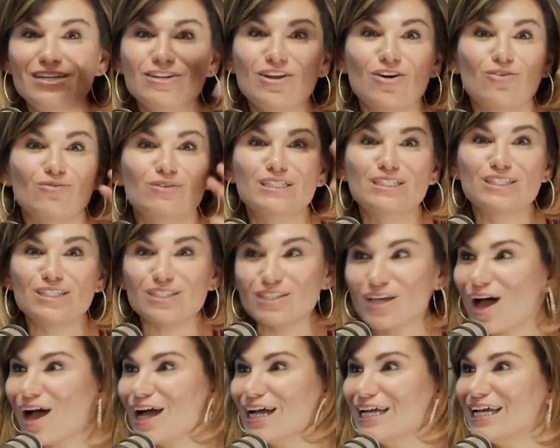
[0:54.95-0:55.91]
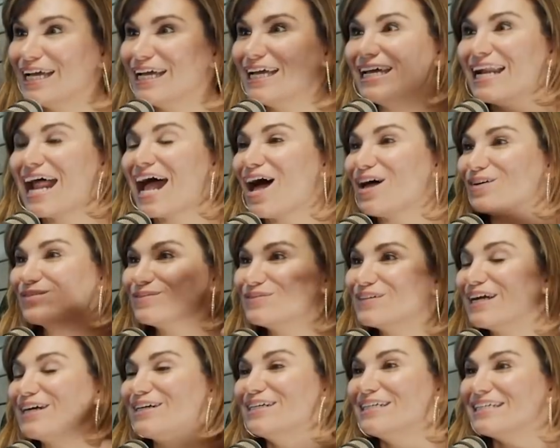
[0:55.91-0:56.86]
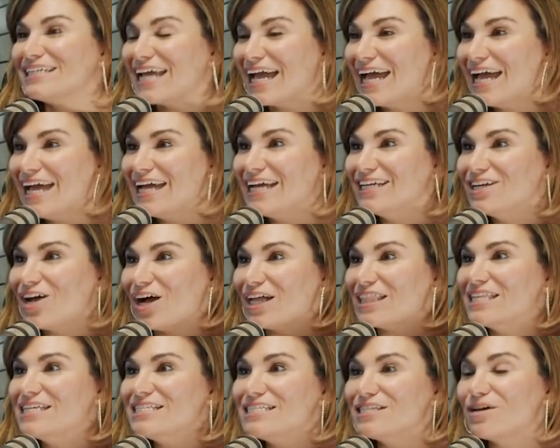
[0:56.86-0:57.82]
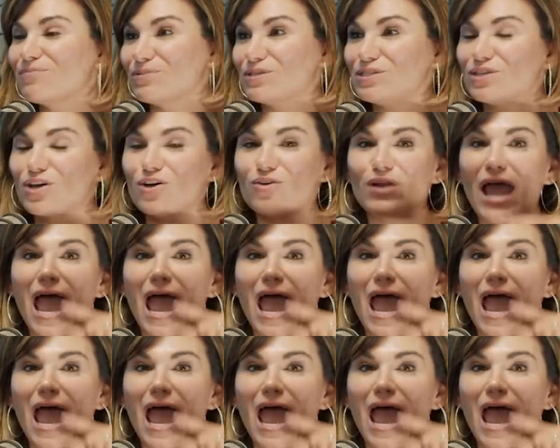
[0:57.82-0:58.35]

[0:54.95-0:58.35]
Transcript: No one saw it. I'll wear it again on this episode.